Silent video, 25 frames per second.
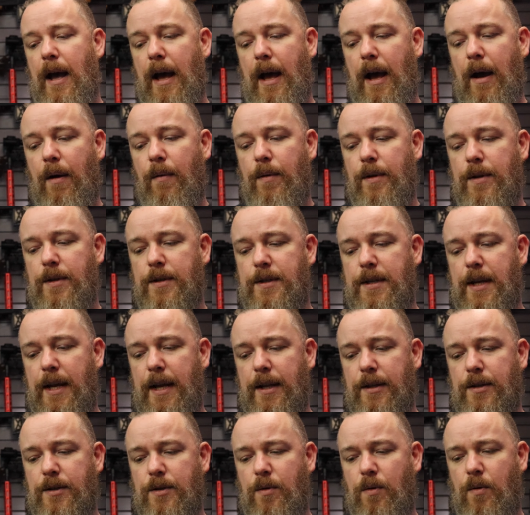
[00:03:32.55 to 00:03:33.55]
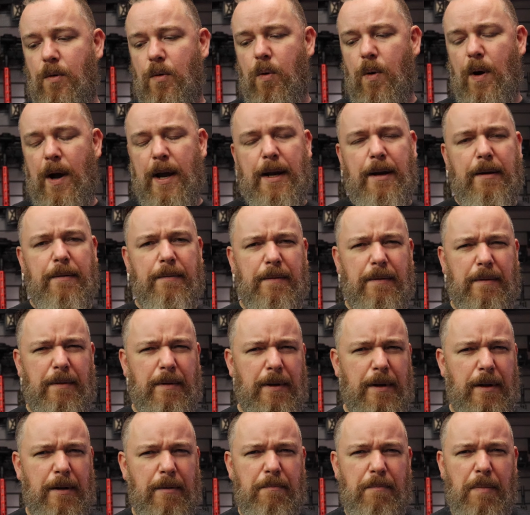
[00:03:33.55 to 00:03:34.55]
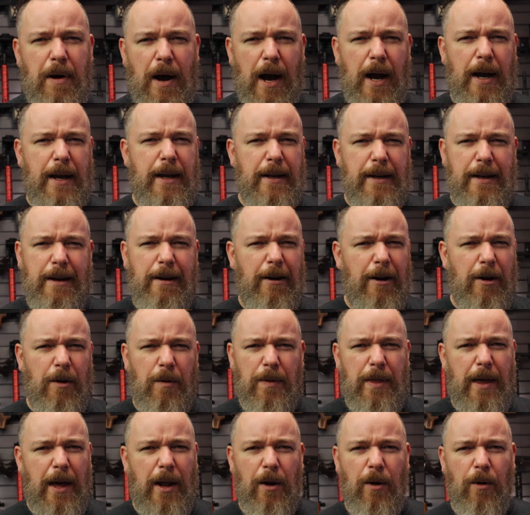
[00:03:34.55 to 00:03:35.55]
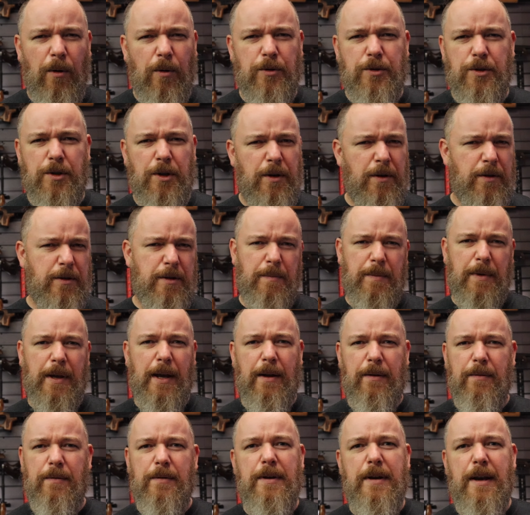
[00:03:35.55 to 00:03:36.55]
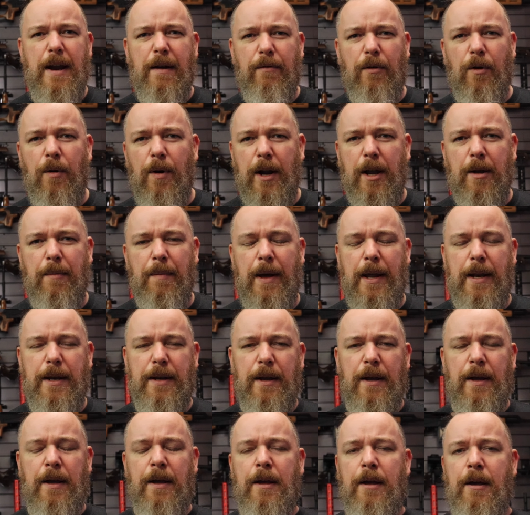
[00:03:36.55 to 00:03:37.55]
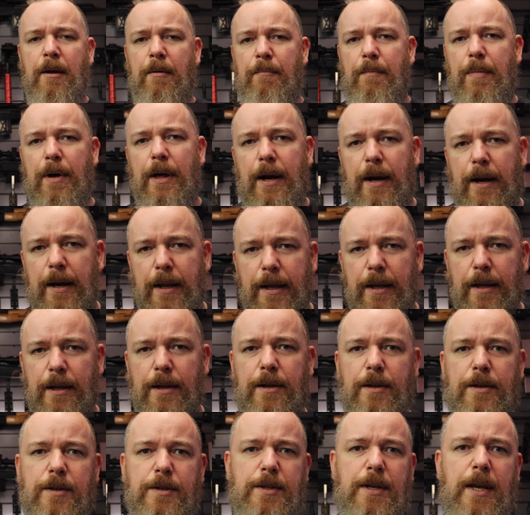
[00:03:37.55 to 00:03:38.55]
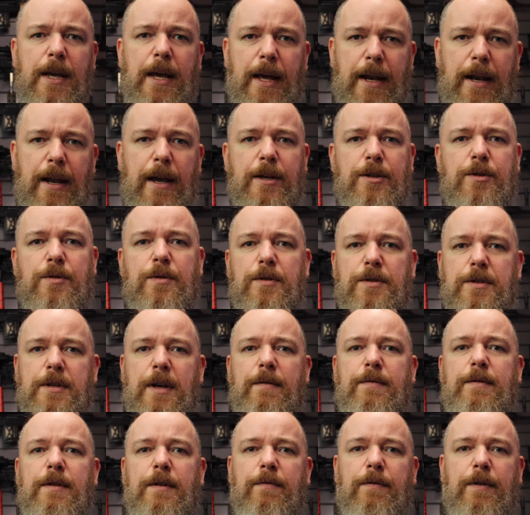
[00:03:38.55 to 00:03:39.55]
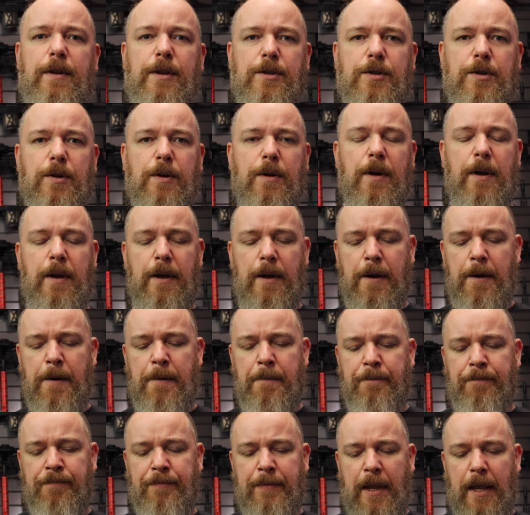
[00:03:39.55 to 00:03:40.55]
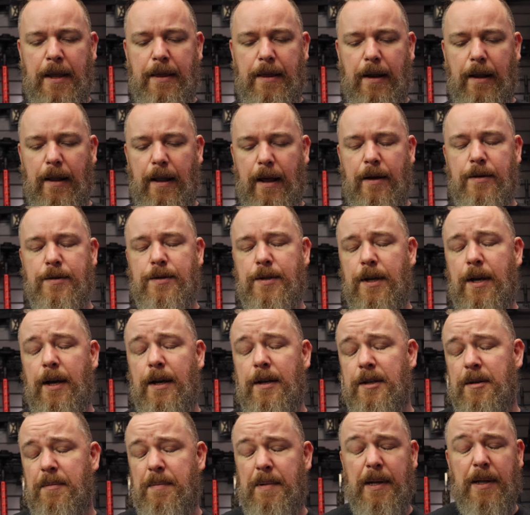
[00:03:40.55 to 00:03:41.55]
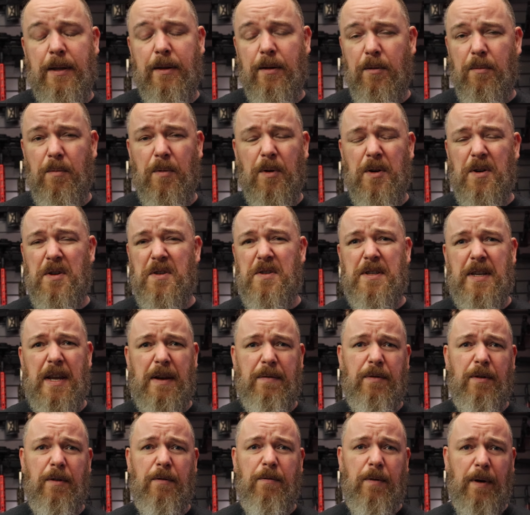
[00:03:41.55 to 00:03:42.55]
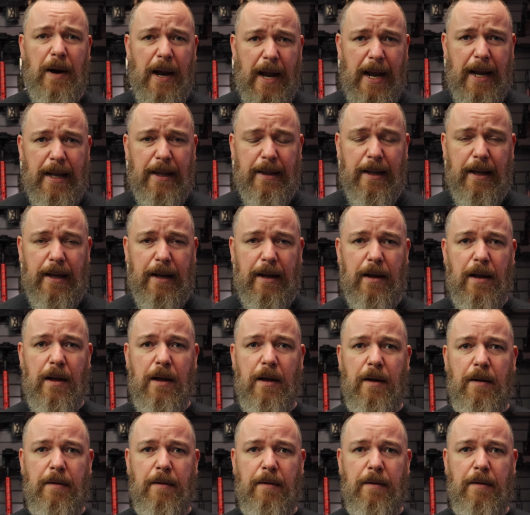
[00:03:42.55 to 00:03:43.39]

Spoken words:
I wouldn't say it's quite pocket carry without a holster, something I'd never recommend, but it is an extra safety feature that allows the gun to be a little more safer for handling